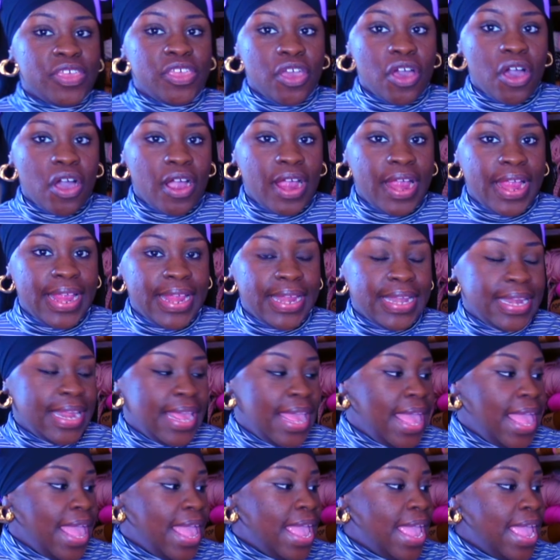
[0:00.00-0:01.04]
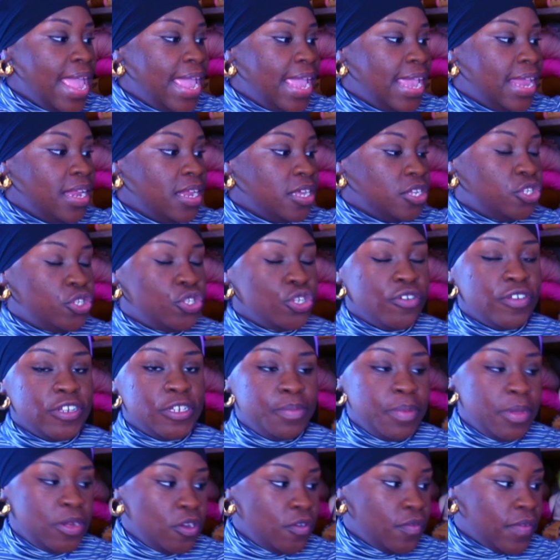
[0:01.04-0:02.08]
yarn and a storage
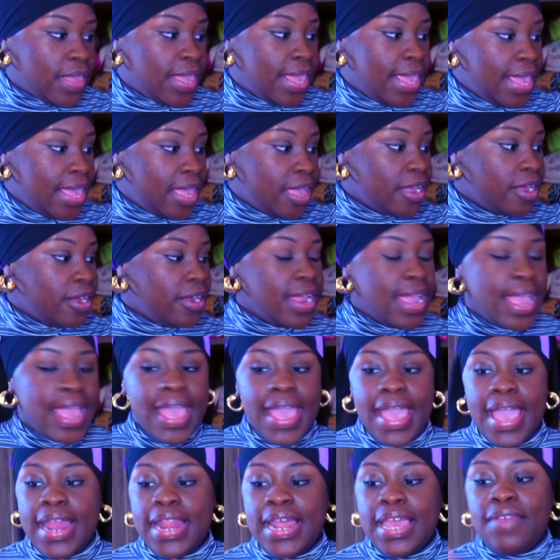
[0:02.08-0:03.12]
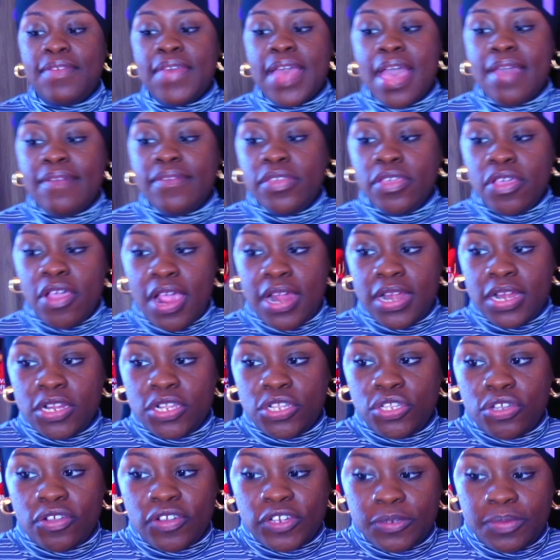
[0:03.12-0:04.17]
bin over here. And I even have yarn and a
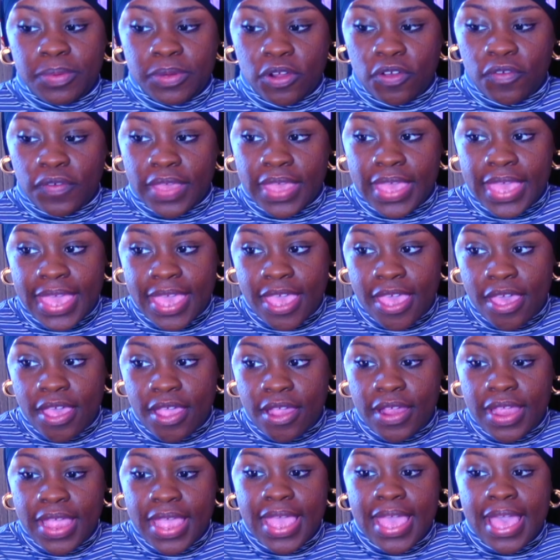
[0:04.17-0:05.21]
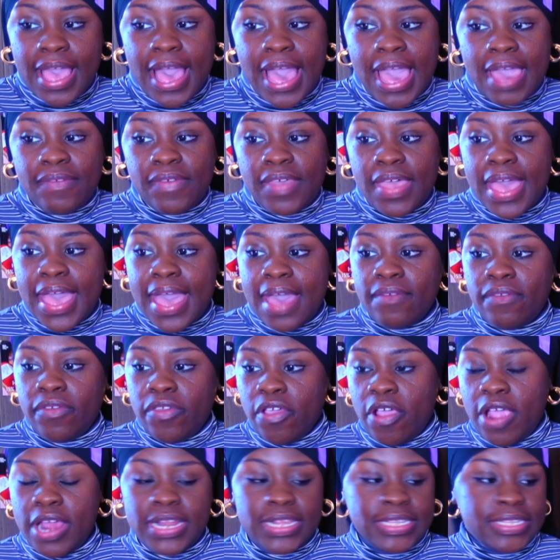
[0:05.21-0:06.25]
storage bin over here. I even have
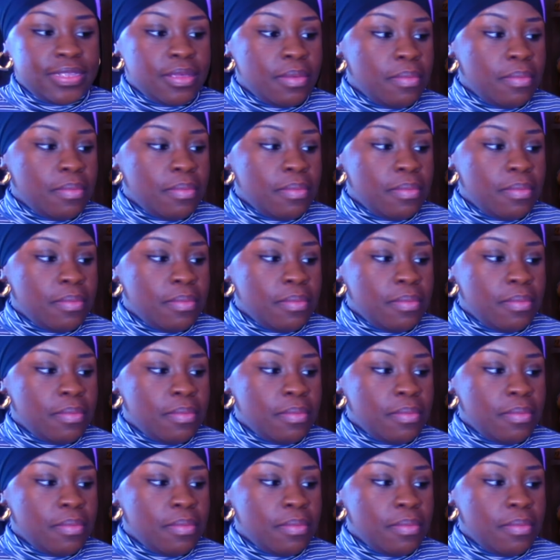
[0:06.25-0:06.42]
yarn and some